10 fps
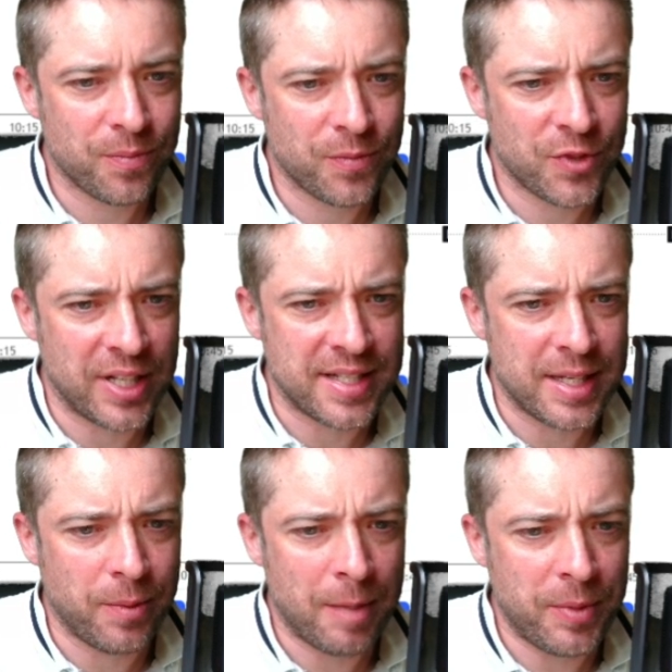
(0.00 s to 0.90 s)
So let's see
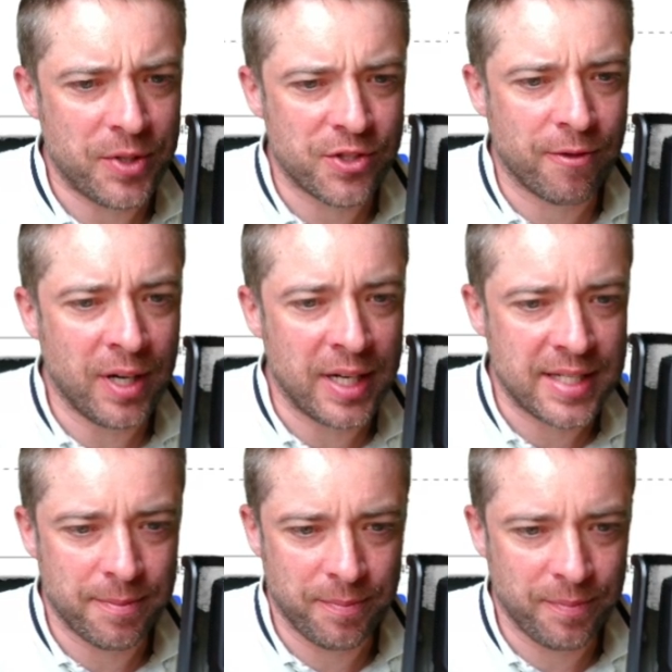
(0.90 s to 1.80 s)
what happens.
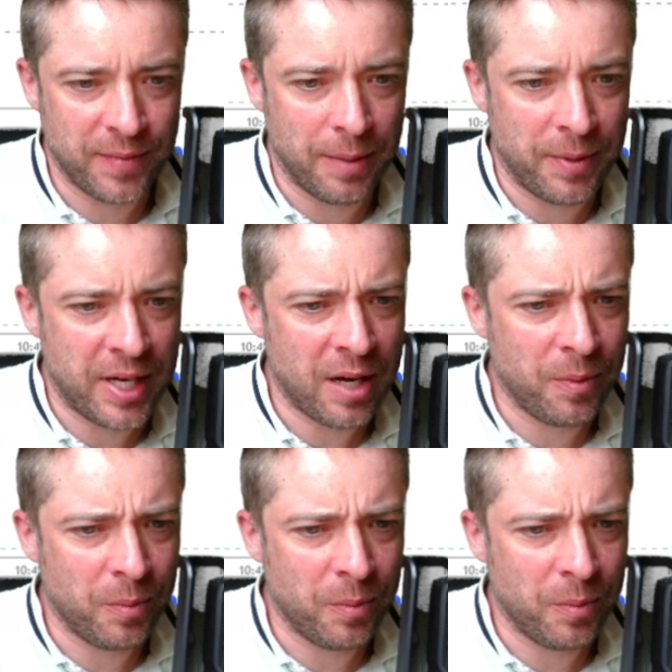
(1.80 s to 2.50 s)
Right, there we go.